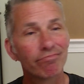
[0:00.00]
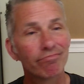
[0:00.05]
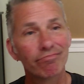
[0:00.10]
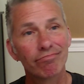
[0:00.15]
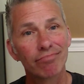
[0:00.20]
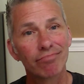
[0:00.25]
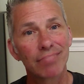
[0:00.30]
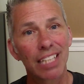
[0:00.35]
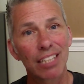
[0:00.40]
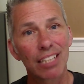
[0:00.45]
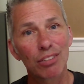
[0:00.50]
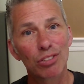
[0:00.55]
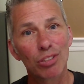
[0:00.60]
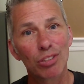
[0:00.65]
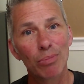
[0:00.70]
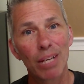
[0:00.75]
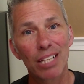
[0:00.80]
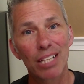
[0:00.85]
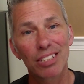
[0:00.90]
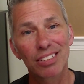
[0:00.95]
thank you so
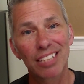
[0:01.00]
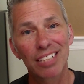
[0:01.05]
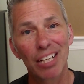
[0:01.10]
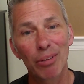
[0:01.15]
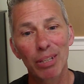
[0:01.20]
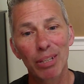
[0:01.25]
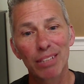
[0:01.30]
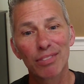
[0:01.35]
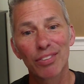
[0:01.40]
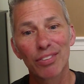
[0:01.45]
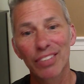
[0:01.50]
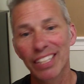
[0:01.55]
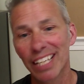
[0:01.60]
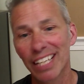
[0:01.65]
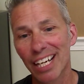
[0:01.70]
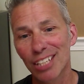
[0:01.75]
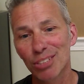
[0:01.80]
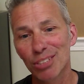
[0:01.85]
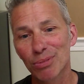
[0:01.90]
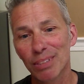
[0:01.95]
much. Can't wait for the
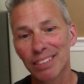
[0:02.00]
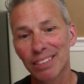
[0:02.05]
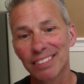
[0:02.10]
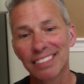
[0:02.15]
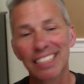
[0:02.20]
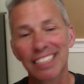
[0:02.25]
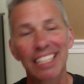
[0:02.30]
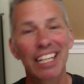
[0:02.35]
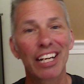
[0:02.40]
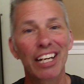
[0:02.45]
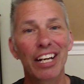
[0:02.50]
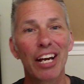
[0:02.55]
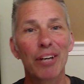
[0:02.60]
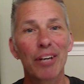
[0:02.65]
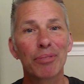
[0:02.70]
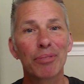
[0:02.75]
next one. Take care now.